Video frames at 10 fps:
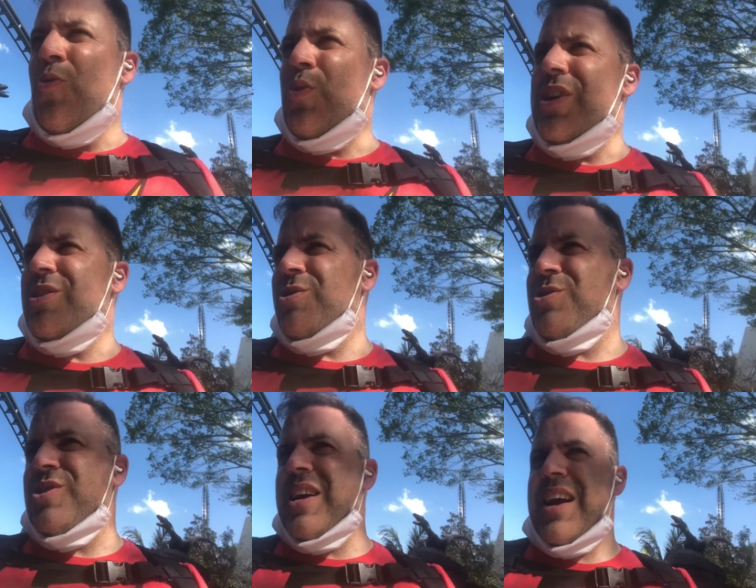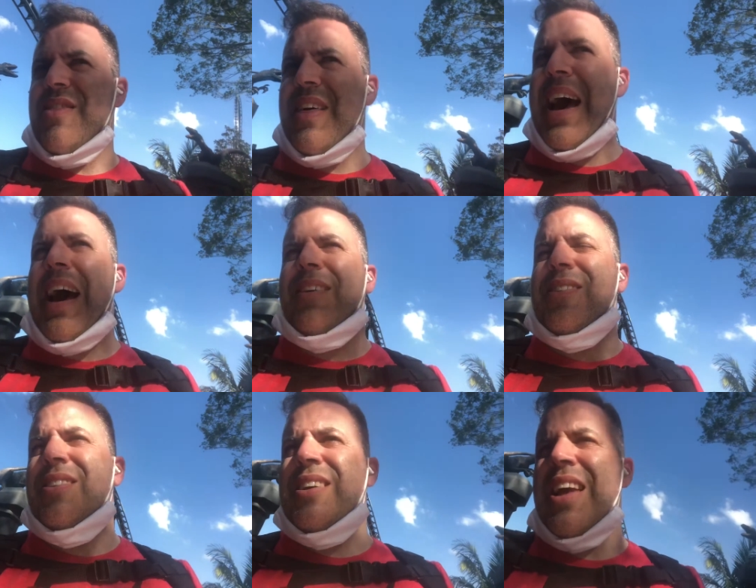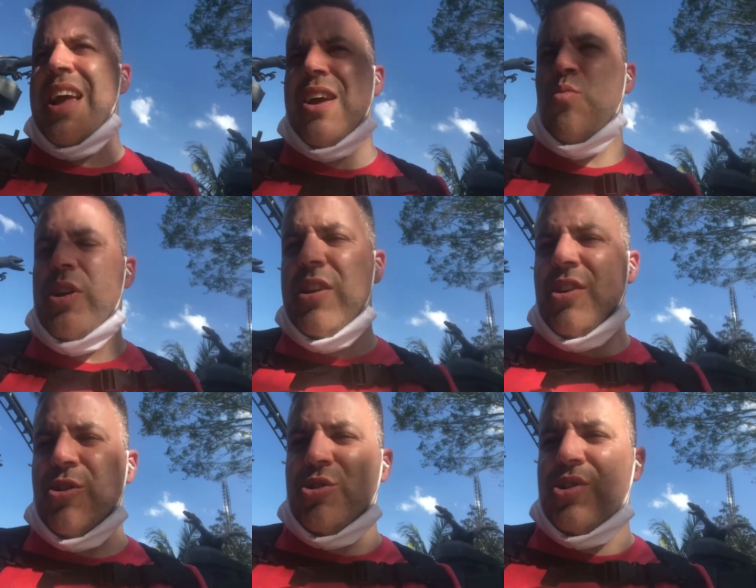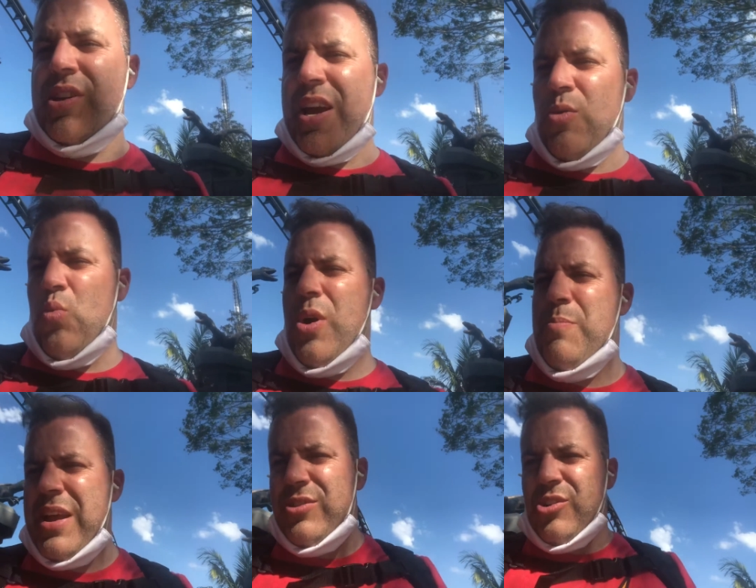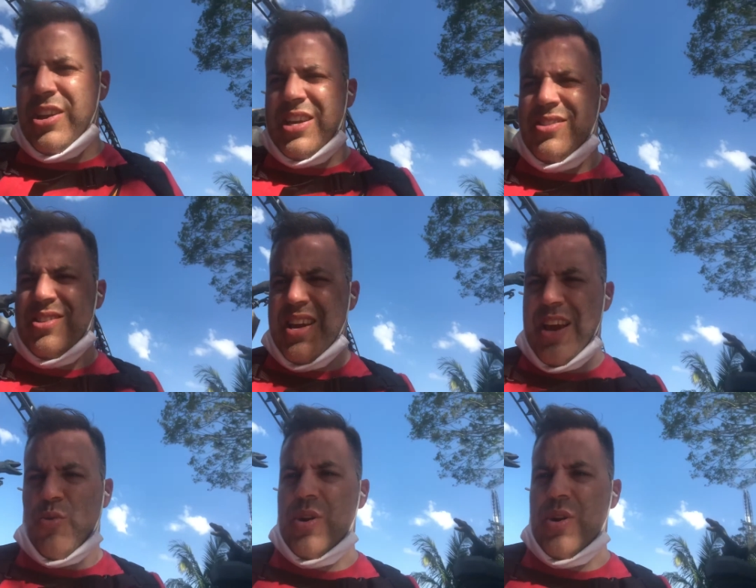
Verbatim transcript: We need to understand that and we need to understand what makes our kids tick.